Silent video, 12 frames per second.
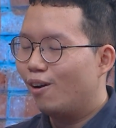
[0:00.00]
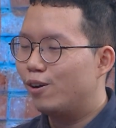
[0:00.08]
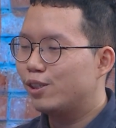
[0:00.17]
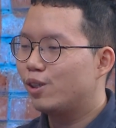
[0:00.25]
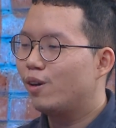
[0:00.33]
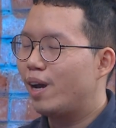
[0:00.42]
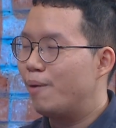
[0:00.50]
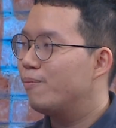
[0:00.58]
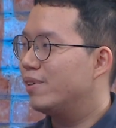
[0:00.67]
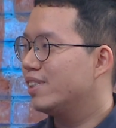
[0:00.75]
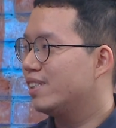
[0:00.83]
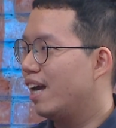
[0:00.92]
also
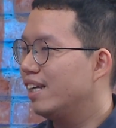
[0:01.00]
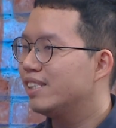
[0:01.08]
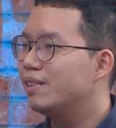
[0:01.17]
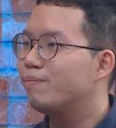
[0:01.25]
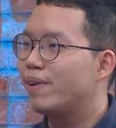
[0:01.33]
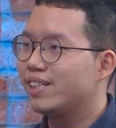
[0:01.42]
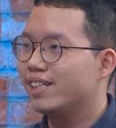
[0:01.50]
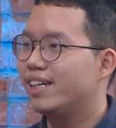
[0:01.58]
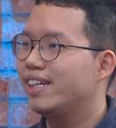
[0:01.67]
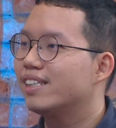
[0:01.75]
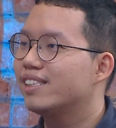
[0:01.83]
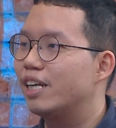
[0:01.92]
emphasize the
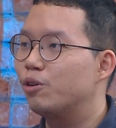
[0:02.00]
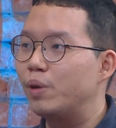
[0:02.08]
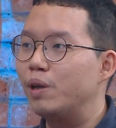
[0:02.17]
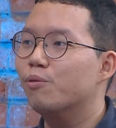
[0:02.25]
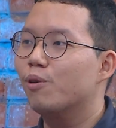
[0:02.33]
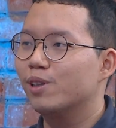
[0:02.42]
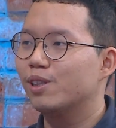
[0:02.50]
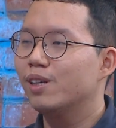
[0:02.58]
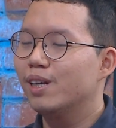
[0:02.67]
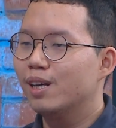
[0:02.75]
materials that we want